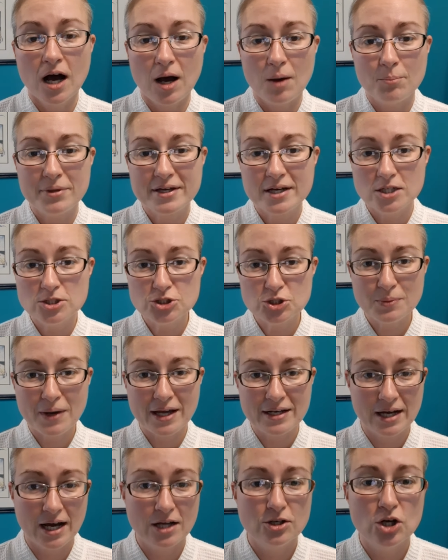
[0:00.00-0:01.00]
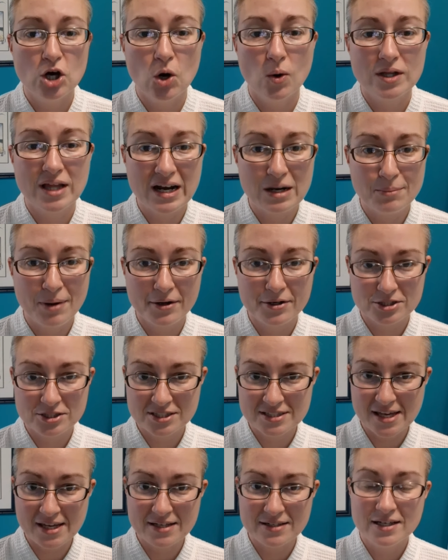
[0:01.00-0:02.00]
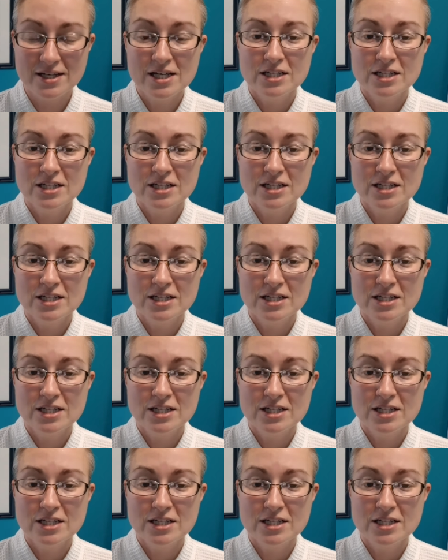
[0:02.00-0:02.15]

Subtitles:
because you might not know a lot about your skin,